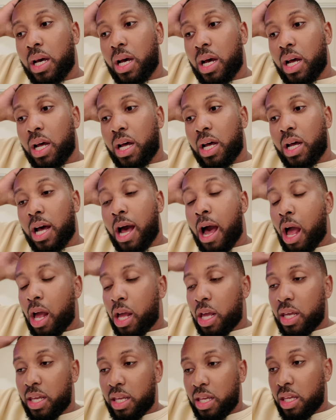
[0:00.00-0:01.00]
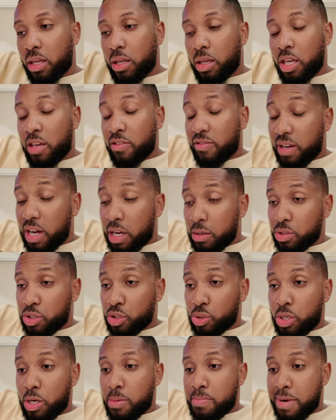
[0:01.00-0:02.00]
Uh, I if I was
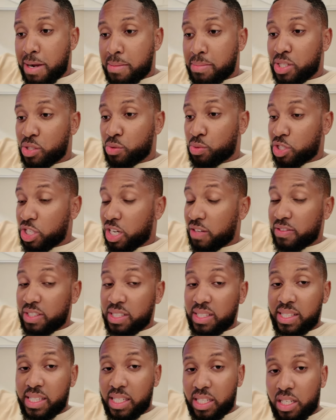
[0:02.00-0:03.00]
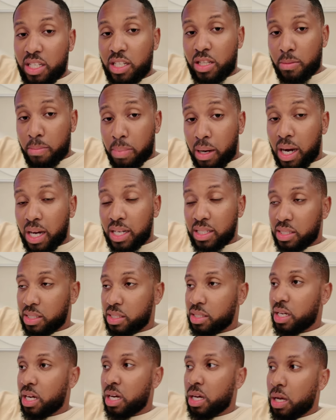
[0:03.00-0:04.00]
doing a Brabus, which I've considered in the
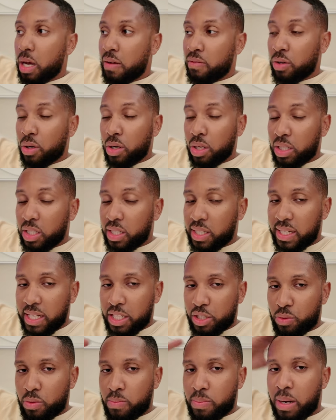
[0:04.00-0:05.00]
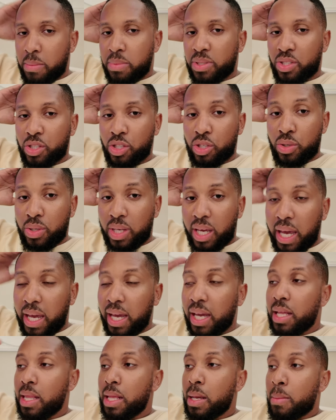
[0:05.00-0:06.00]
past, uh, I've got a good connection with Brabus in the UK.